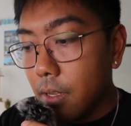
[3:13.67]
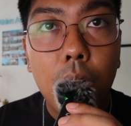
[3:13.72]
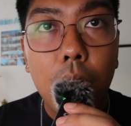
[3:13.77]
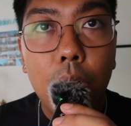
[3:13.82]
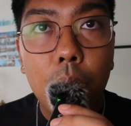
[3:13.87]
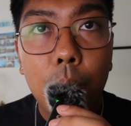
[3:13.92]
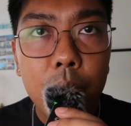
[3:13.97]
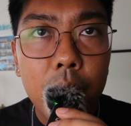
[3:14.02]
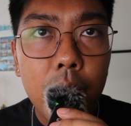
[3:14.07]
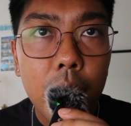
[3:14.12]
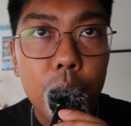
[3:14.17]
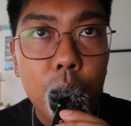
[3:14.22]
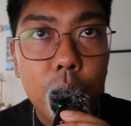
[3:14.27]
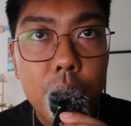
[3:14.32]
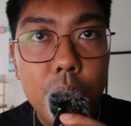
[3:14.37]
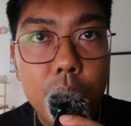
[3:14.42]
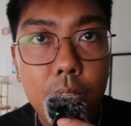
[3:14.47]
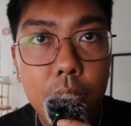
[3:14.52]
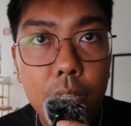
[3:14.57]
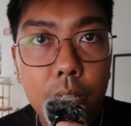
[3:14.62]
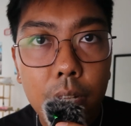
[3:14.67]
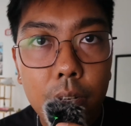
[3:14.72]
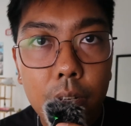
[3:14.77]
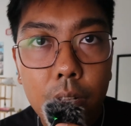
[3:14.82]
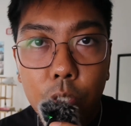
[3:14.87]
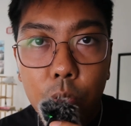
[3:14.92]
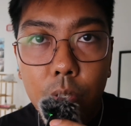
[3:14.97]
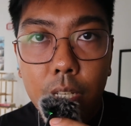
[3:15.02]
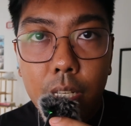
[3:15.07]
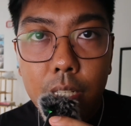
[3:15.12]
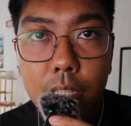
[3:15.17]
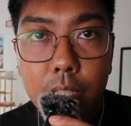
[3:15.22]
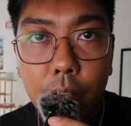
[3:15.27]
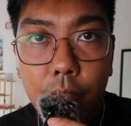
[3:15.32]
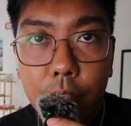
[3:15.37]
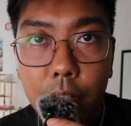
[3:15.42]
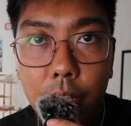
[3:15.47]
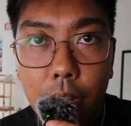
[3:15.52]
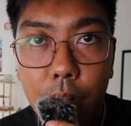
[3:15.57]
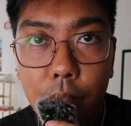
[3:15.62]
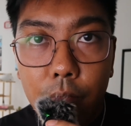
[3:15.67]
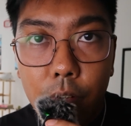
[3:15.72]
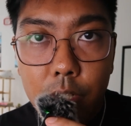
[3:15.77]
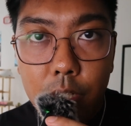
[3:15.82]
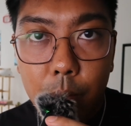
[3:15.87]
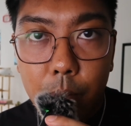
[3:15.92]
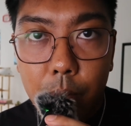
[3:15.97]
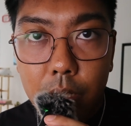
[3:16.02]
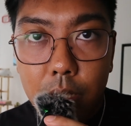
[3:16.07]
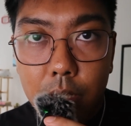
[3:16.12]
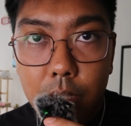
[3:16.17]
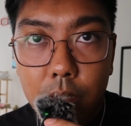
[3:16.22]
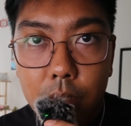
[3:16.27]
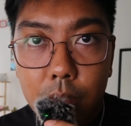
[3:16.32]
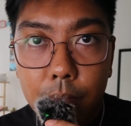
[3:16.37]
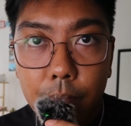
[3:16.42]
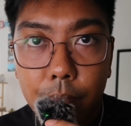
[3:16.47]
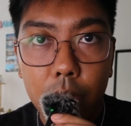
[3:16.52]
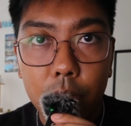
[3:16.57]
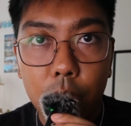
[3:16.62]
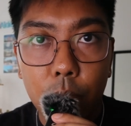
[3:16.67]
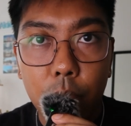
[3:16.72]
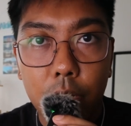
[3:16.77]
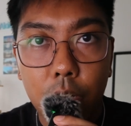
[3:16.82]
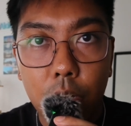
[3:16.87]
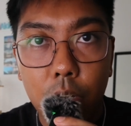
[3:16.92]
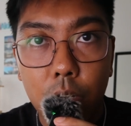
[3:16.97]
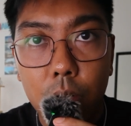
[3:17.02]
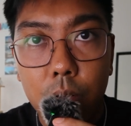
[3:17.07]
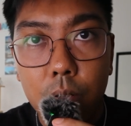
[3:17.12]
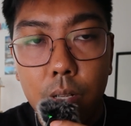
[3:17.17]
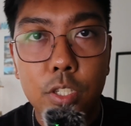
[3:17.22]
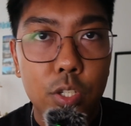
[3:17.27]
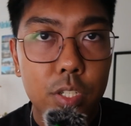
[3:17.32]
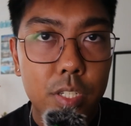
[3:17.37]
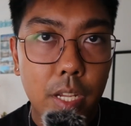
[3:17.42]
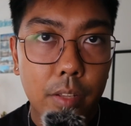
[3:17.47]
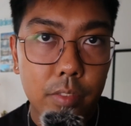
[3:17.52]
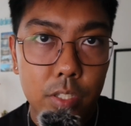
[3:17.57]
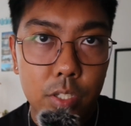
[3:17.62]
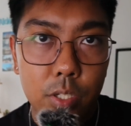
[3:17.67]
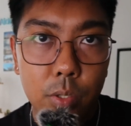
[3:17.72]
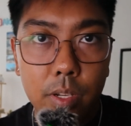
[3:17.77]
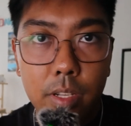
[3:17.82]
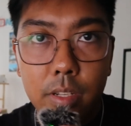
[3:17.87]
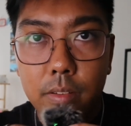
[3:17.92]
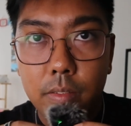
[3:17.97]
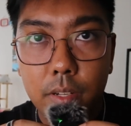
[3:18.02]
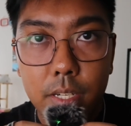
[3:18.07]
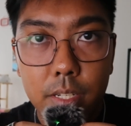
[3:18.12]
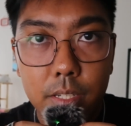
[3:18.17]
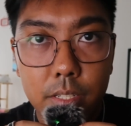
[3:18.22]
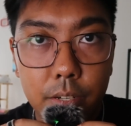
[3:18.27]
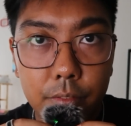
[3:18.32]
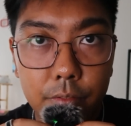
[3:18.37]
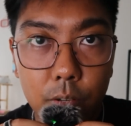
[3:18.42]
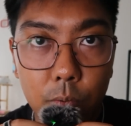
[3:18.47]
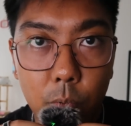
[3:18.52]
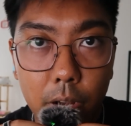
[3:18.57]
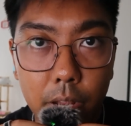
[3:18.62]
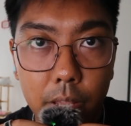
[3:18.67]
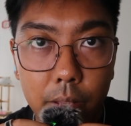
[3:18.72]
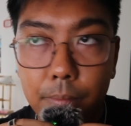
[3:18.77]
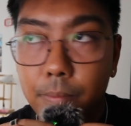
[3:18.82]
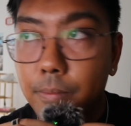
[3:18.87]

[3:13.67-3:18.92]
But yeah, you can see that you can definitely have recipes on the Ricoh. You just have to do it in a different way.